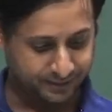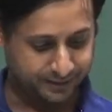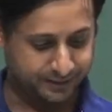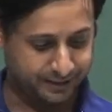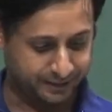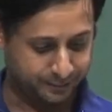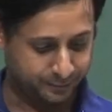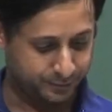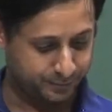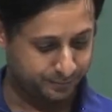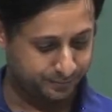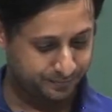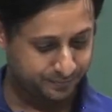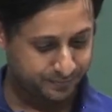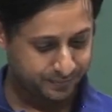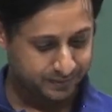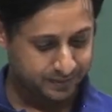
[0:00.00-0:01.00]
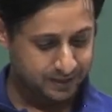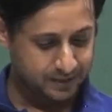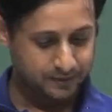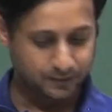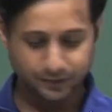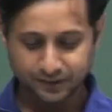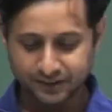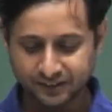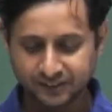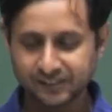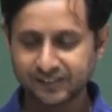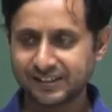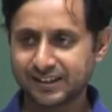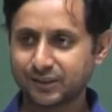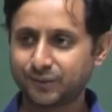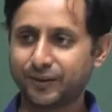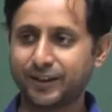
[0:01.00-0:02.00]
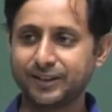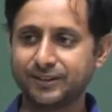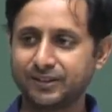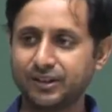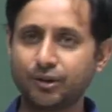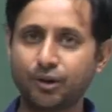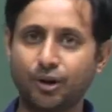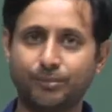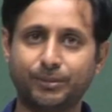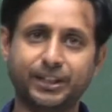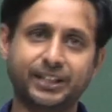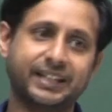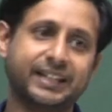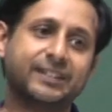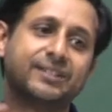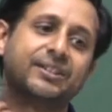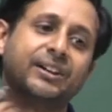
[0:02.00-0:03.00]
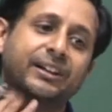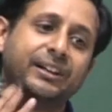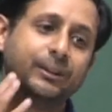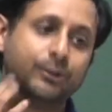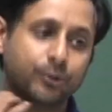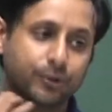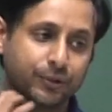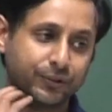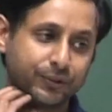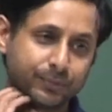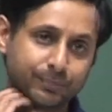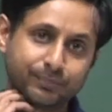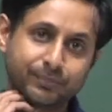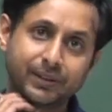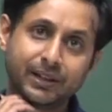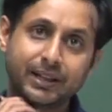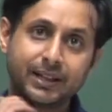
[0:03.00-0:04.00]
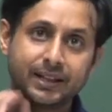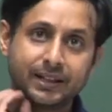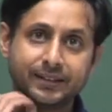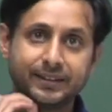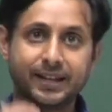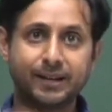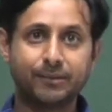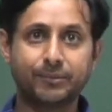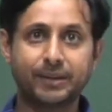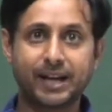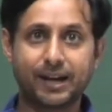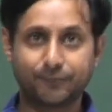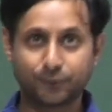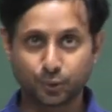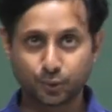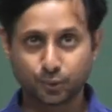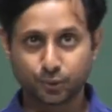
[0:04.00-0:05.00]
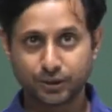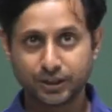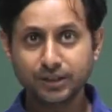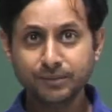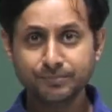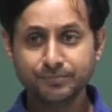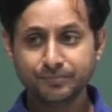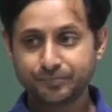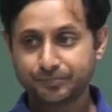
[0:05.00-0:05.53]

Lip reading: Great. So, this is as far as the common gate circuit goes. Then we have to do the